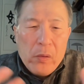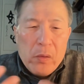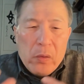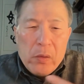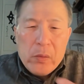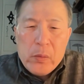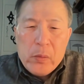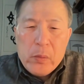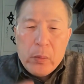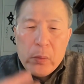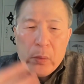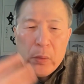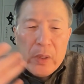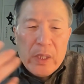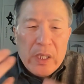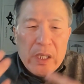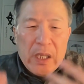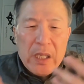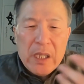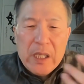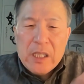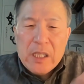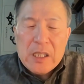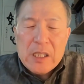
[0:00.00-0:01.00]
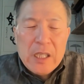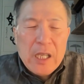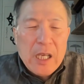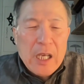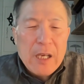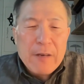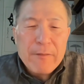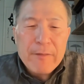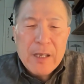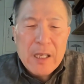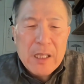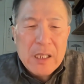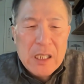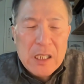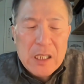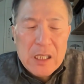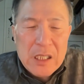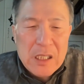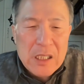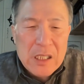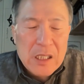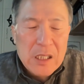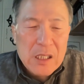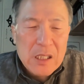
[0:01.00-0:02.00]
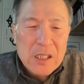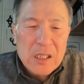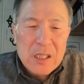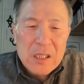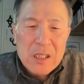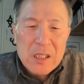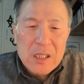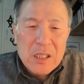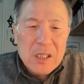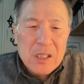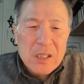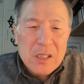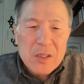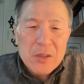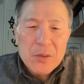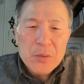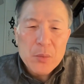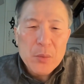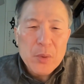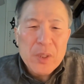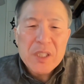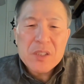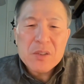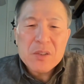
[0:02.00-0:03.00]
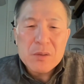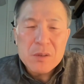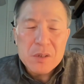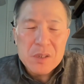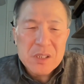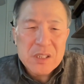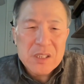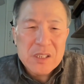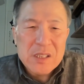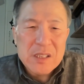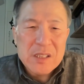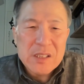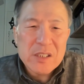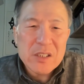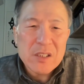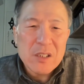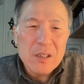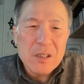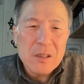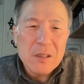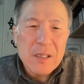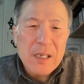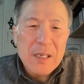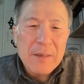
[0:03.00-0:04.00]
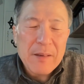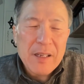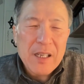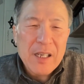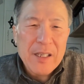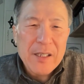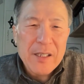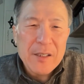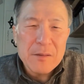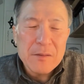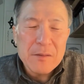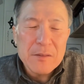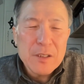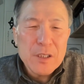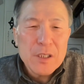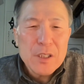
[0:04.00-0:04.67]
didn't have any resources, so I kind of